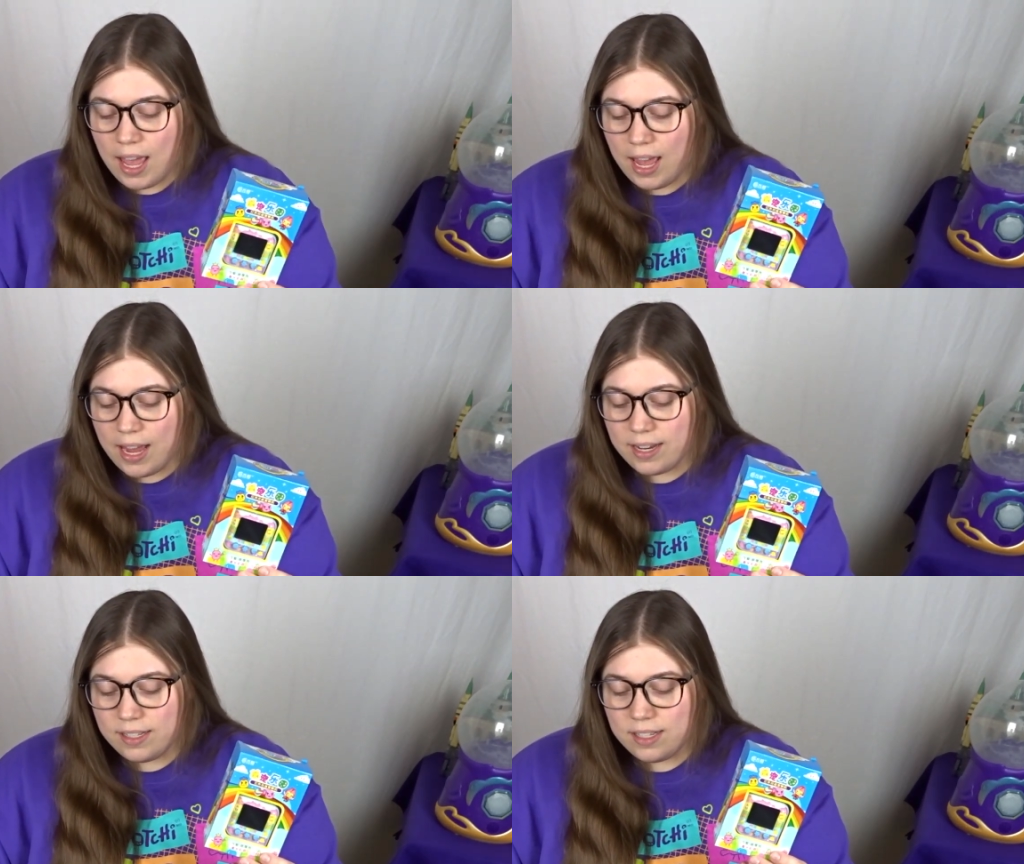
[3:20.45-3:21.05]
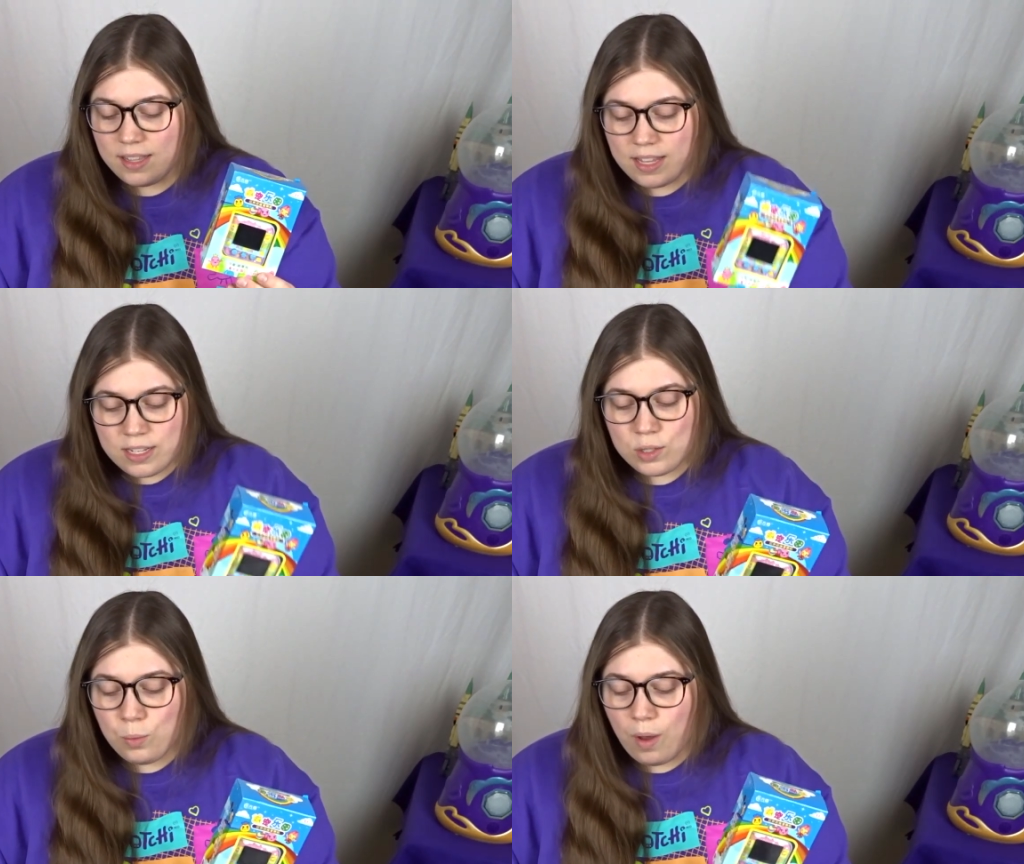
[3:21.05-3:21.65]
and
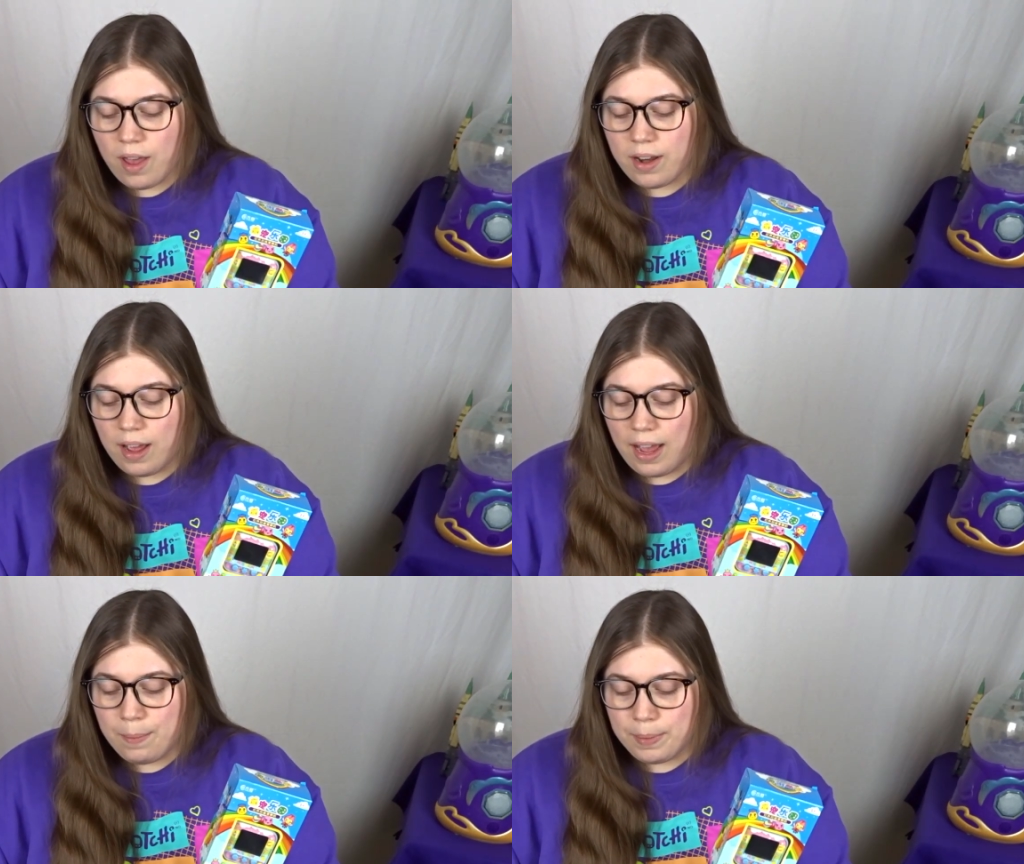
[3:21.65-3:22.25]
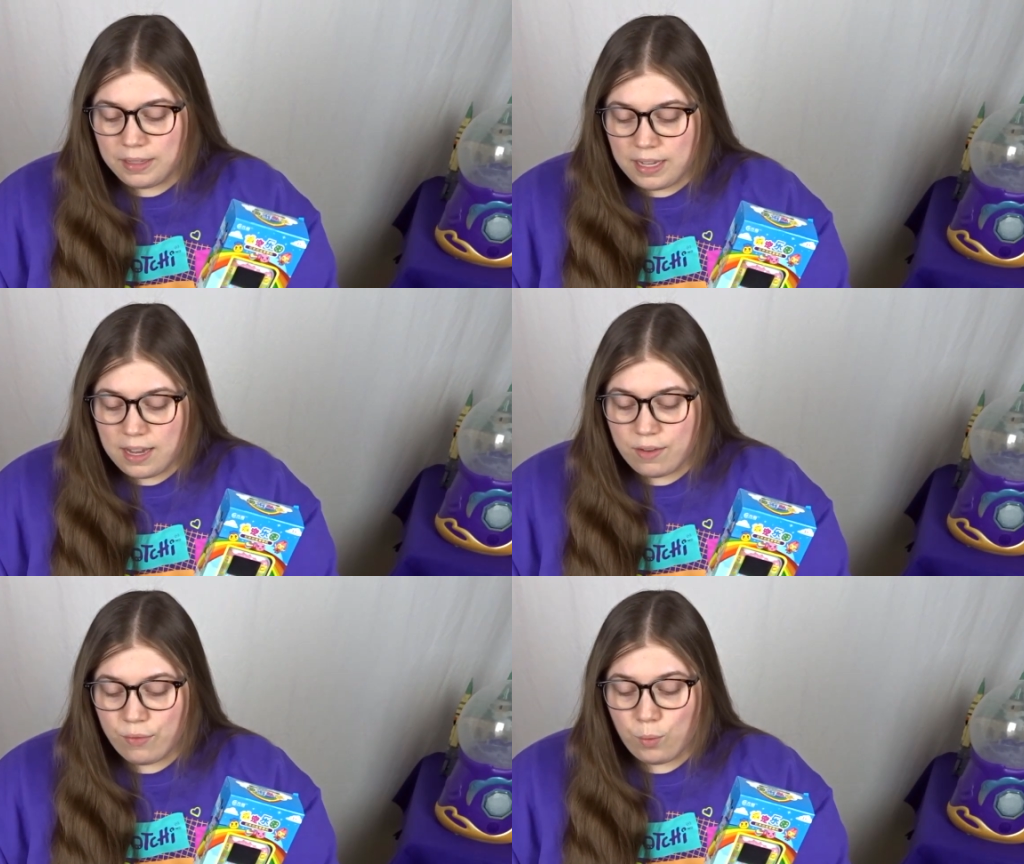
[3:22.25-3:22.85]
this one I
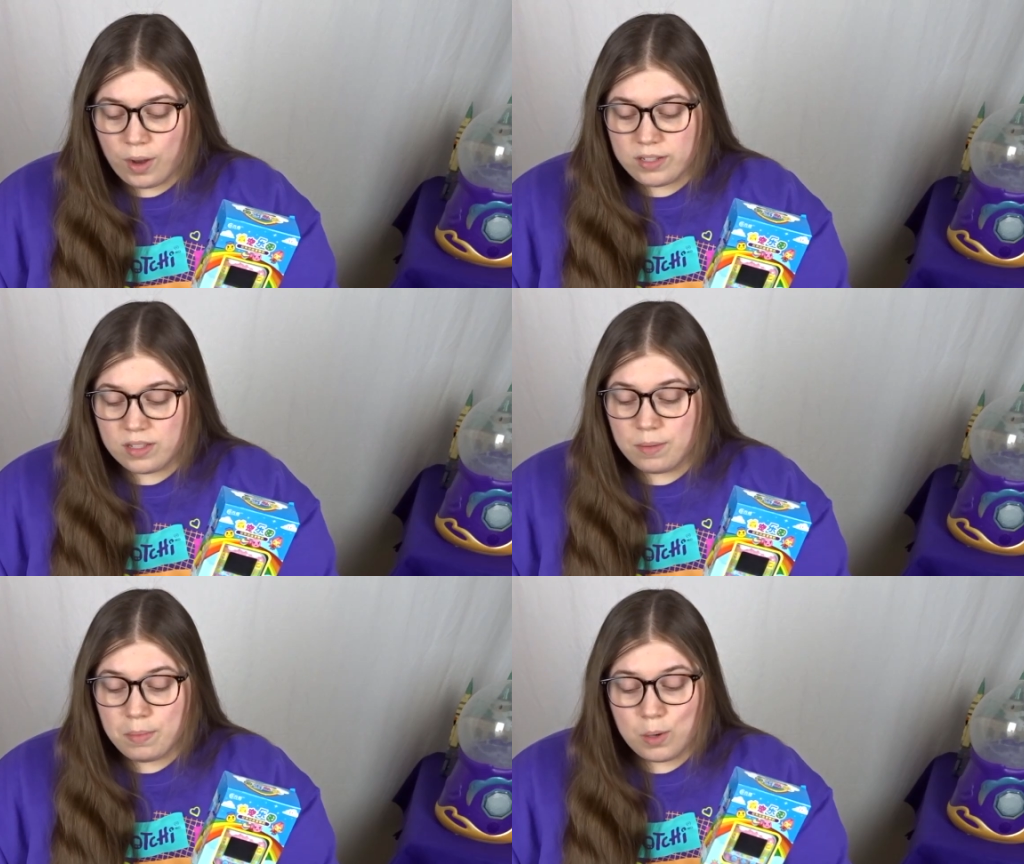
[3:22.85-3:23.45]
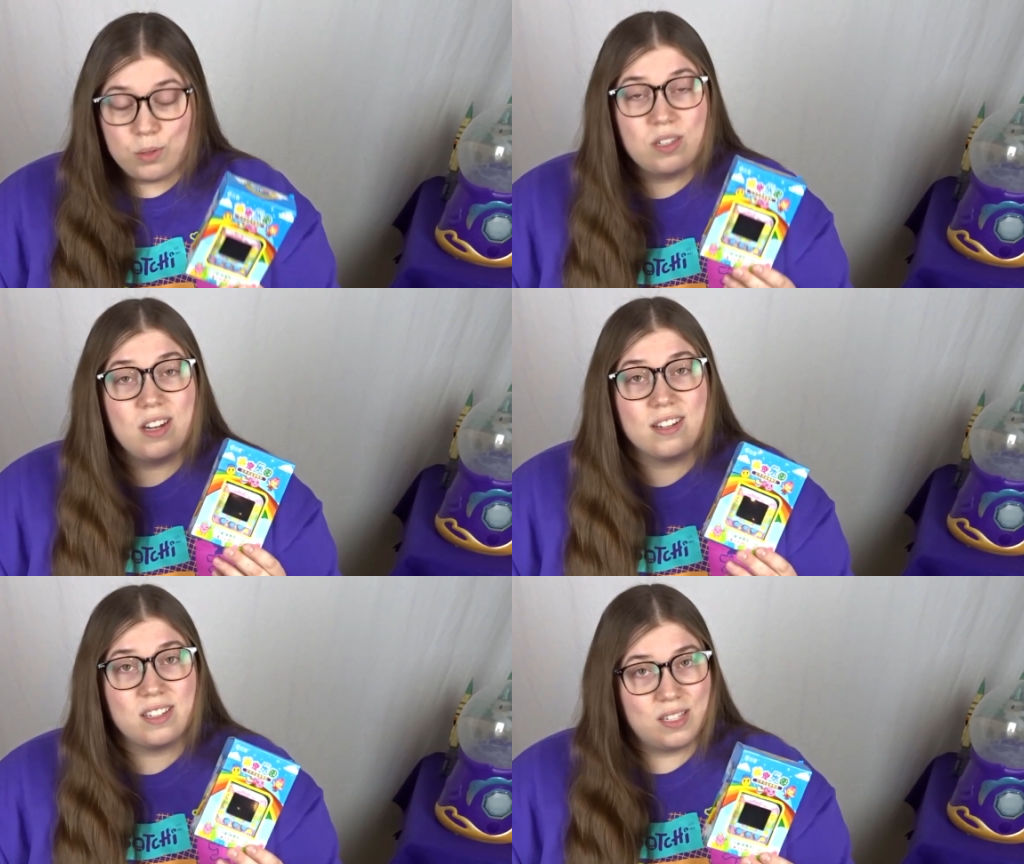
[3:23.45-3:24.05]
believe was the
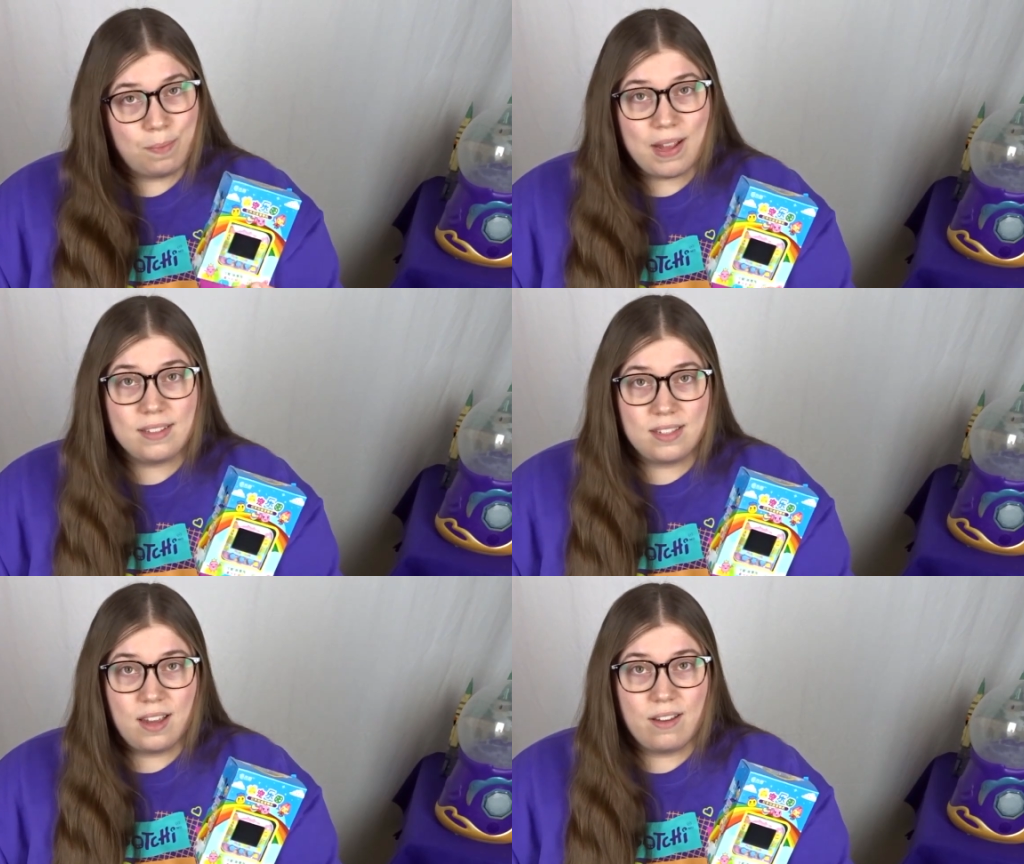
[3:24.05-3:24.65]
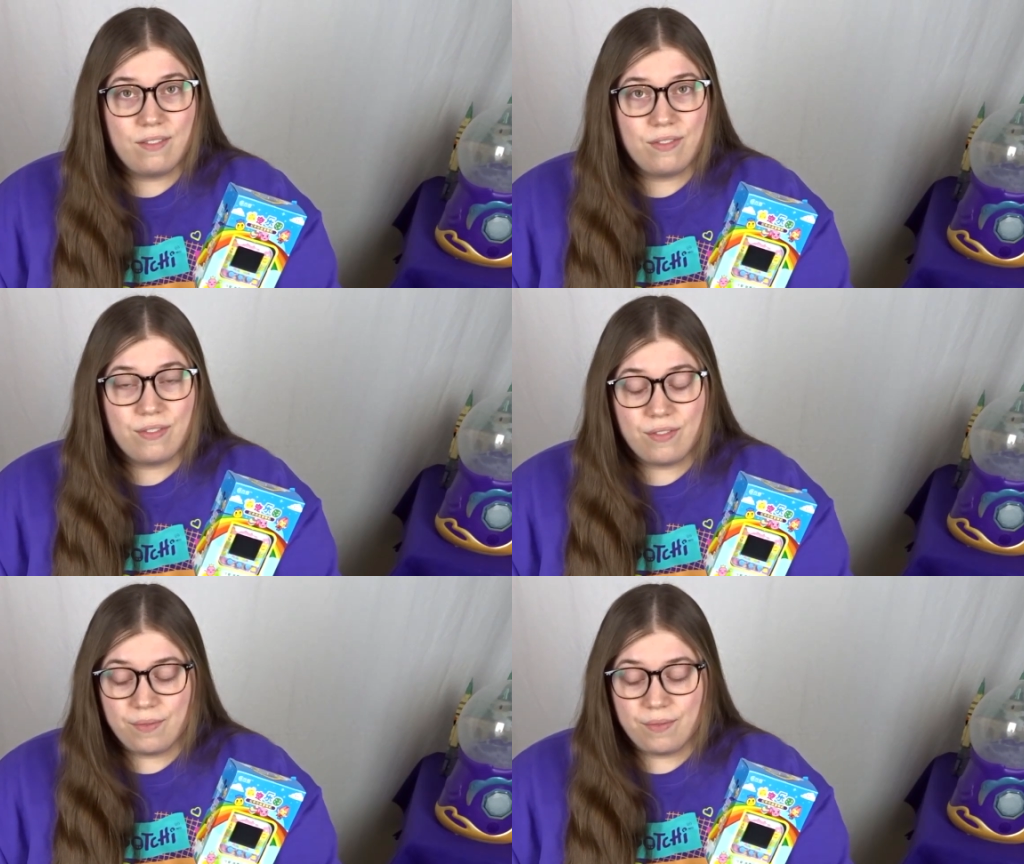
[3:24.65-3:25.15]
most expensive.